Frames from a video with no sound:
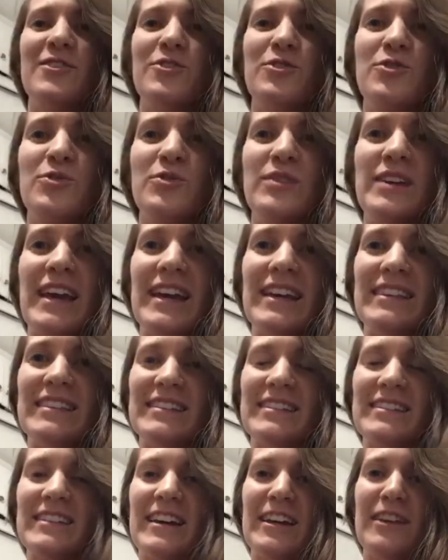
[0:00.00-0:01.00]
it'll create
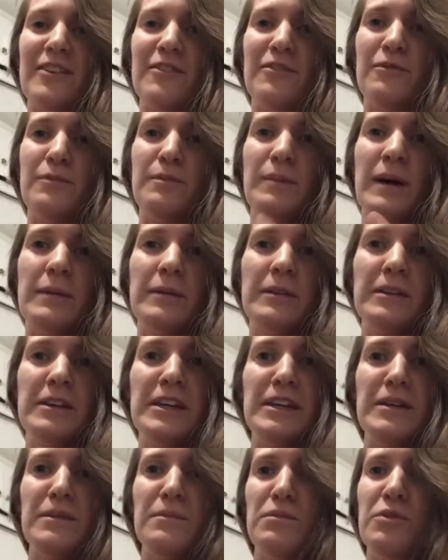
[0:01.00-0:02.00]
this kind of
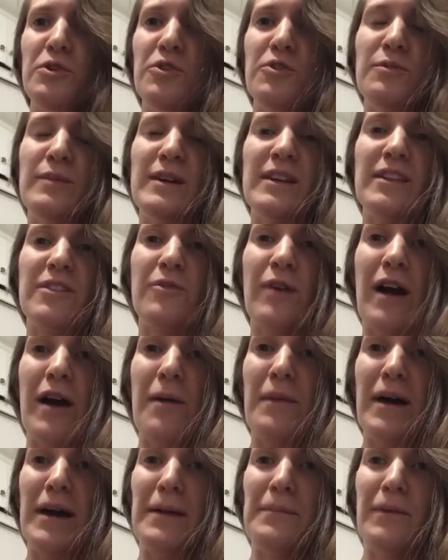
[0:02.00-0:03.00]
bubbling movement
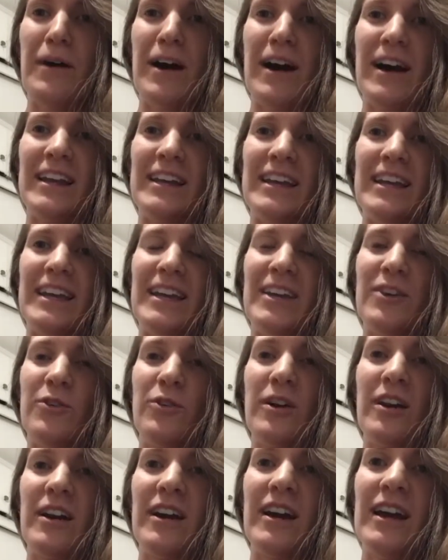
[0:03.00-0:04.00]
throughout my body,
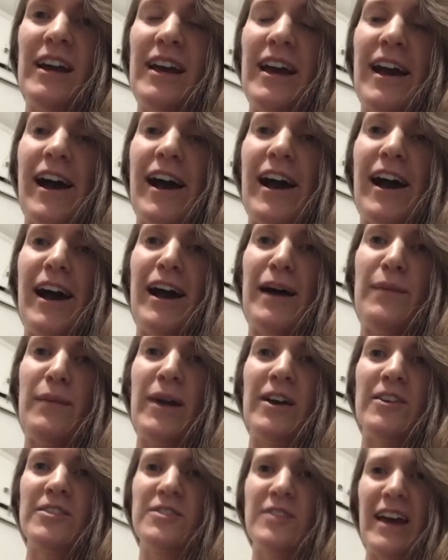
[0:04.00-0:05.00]
or um,
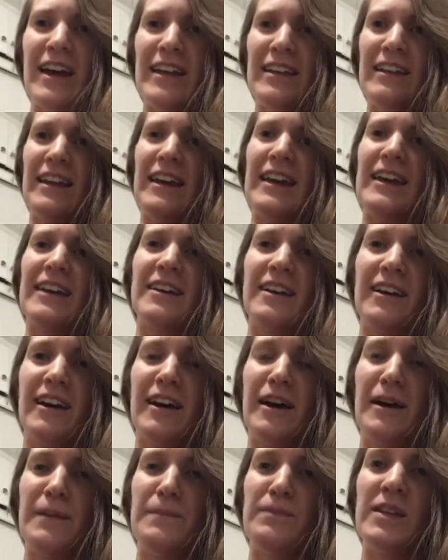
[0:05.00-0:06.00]
I also had like,
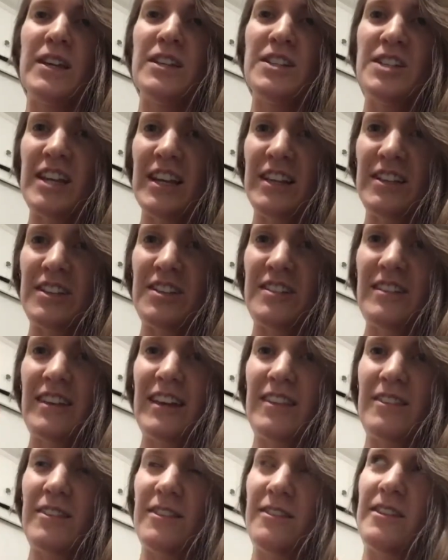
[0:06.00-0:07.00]
um, it changed
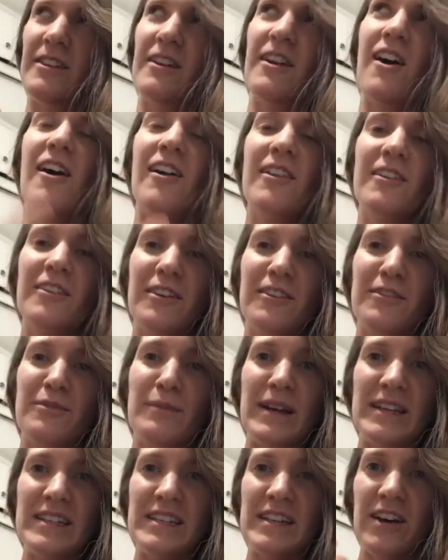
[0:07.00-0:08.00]
like the color of
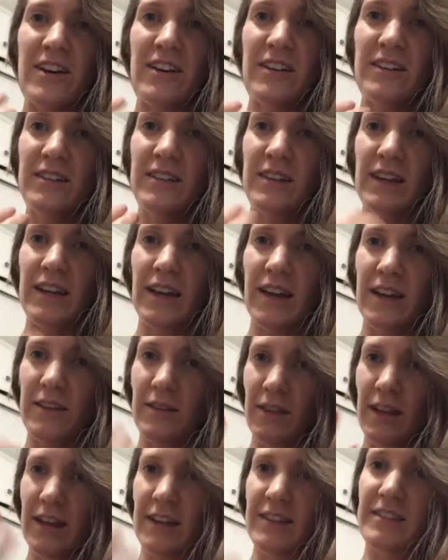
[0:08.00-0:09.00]
my tongue, like a,
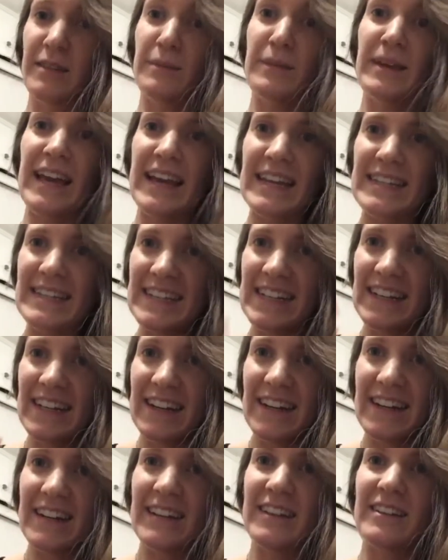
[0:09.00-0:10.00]
like some
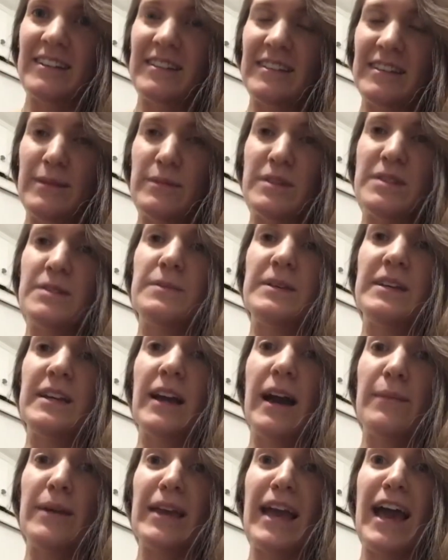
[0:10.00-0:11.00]
candida seemed to be
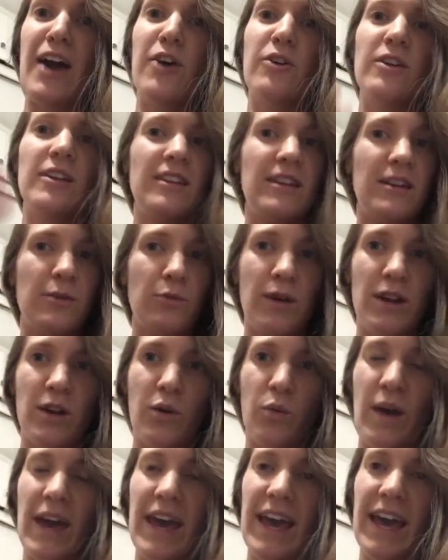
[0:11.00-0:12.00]
coming out and then it went
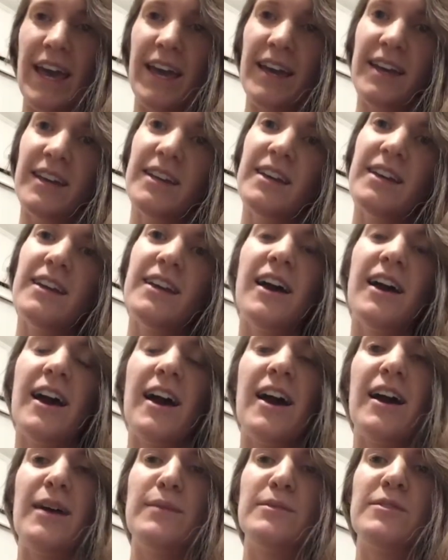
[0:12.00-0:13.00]
away.
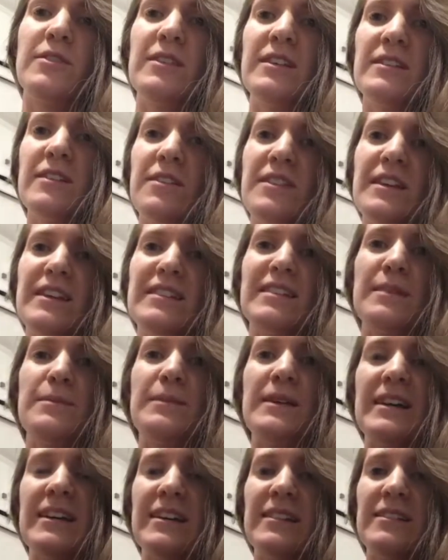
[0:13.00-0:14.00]
Um, so these are things that,
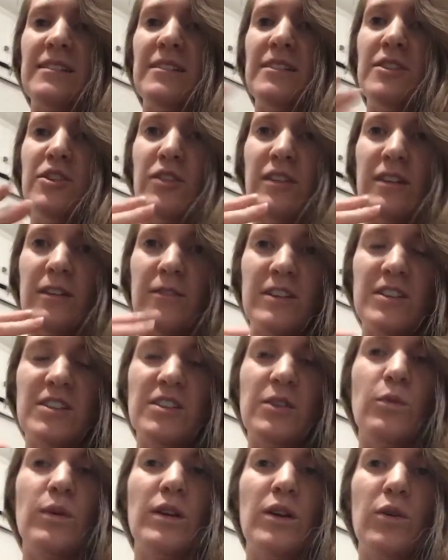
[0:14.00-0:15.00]
because, you know, they
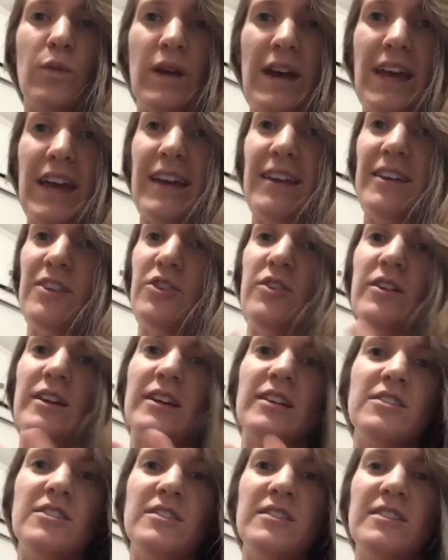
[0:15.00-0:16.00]
eventually went away, you know, I
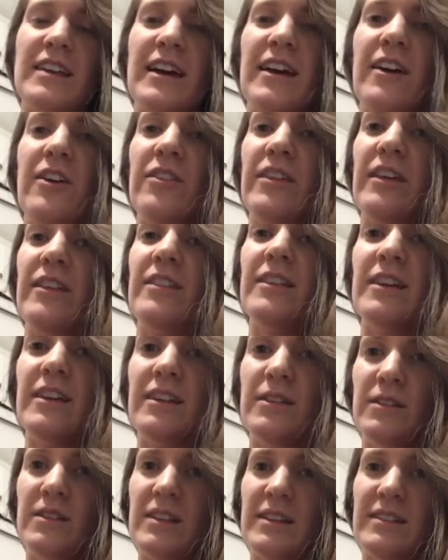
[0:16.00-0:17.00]
can just tell that
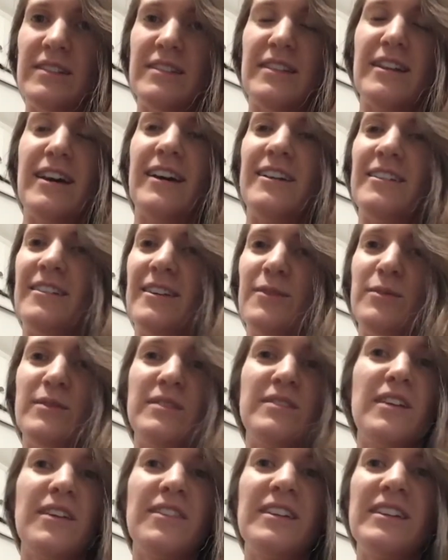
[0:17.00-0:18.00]
it, it's not, it
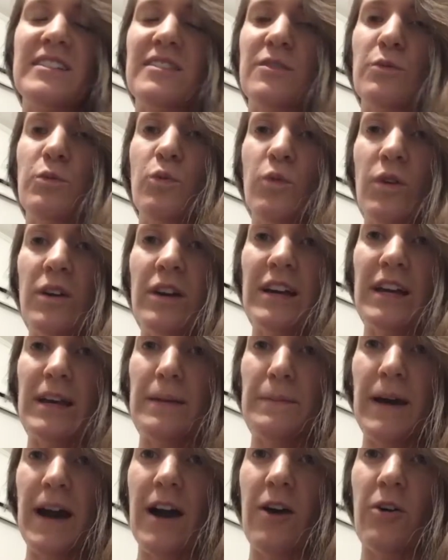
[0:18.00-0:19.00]
was nothing to worry
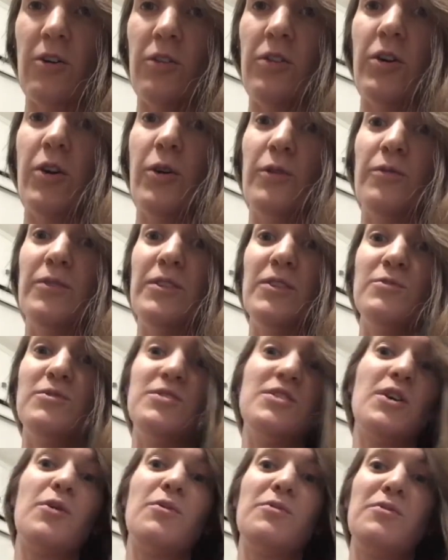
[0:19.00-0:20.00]
about. Although if you
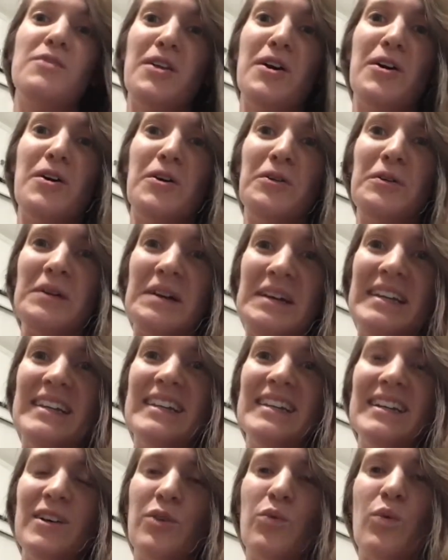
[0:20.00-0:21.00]
don't know
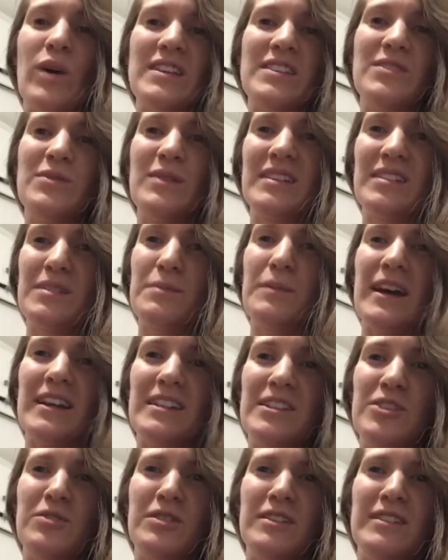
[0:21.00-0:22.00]
what to
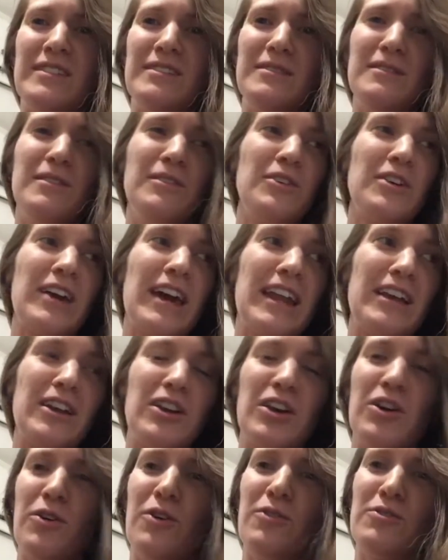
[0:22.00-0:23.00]
expect, you could look at it
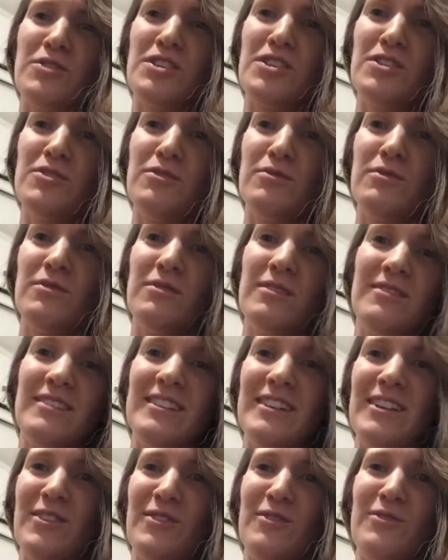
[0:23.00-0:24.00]
and go, oh shoot,
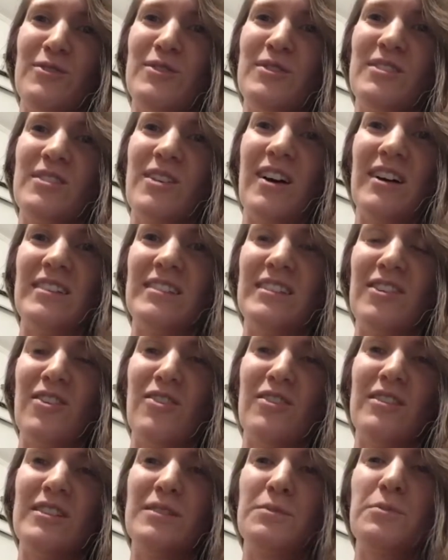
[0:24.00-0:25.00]
you know, the fruit's causing
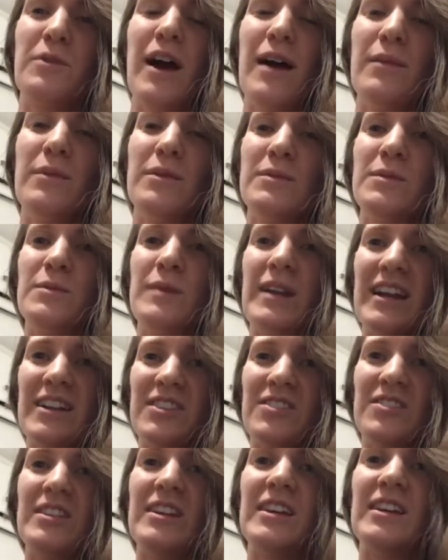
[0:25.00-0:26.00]
all these problems, but
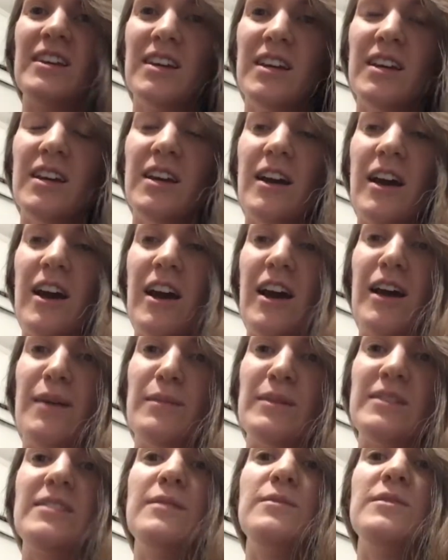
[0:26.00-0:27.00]
actually
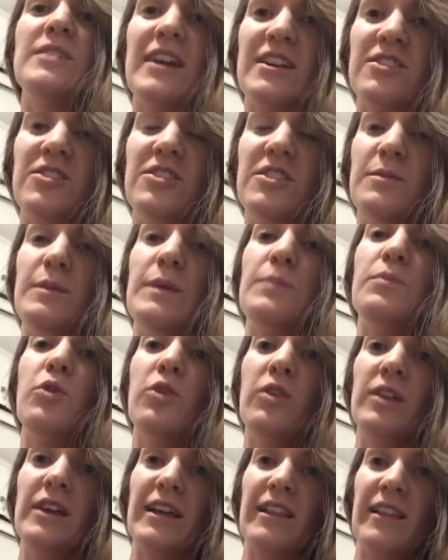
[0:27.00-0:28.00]
um, it seemed to actually just be
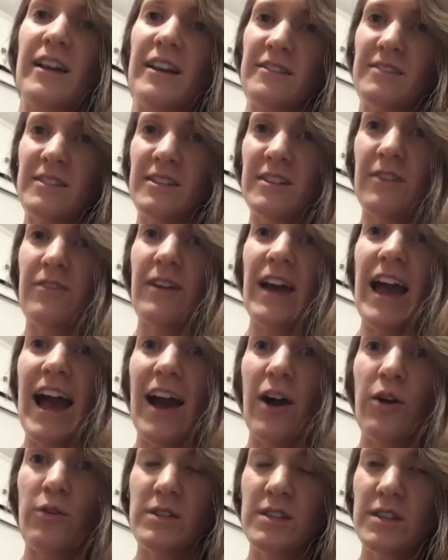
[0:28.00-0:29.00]
pulling a lot of stuff
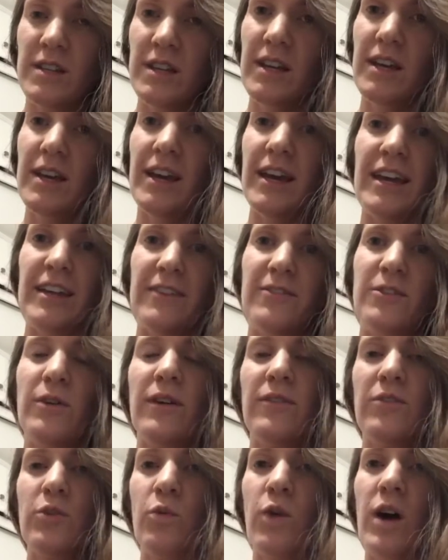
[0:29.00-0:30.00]
out. And if you
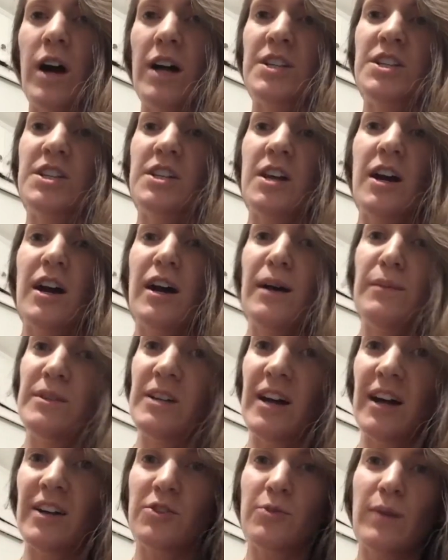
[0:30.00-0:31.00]
ever watch um,
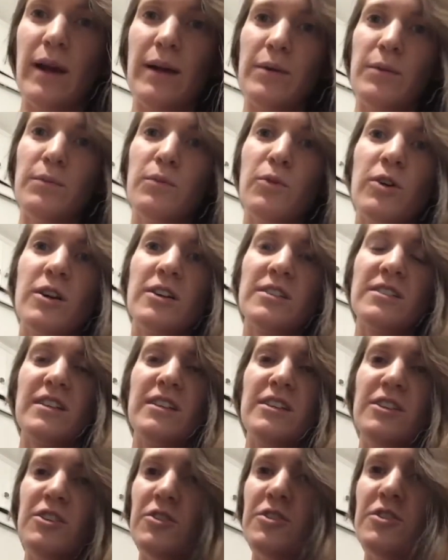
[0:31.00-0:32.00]
Doctor Robert Morse
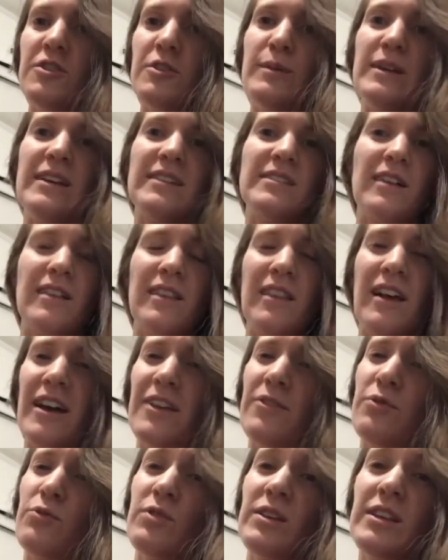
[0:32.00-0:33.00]
on YouTube, he has a
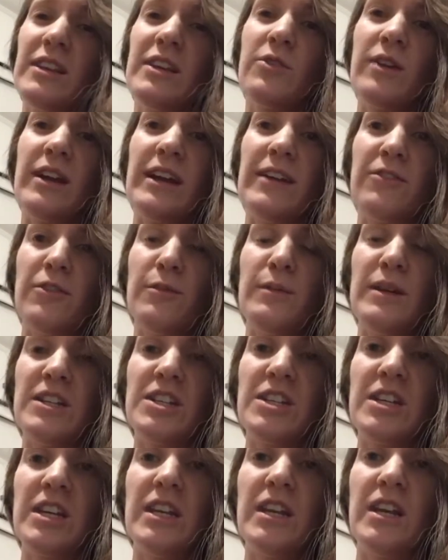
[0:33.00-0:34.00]
lot of really great
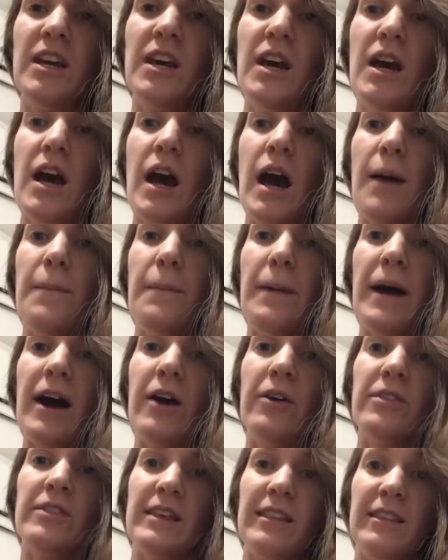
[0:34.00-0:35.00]
information
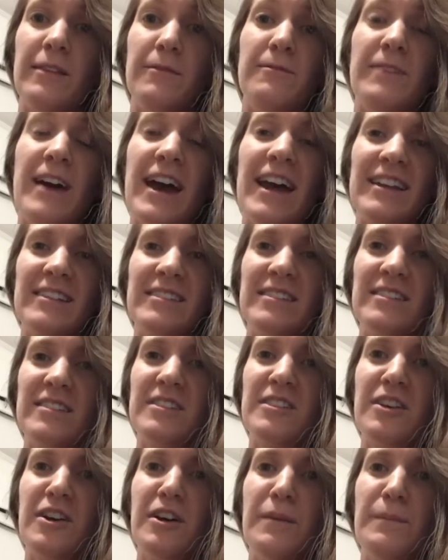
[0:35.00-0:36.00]
about the lymphatic
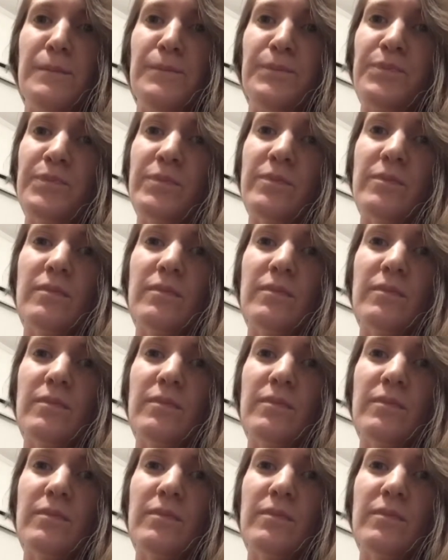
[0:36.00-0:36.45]
system.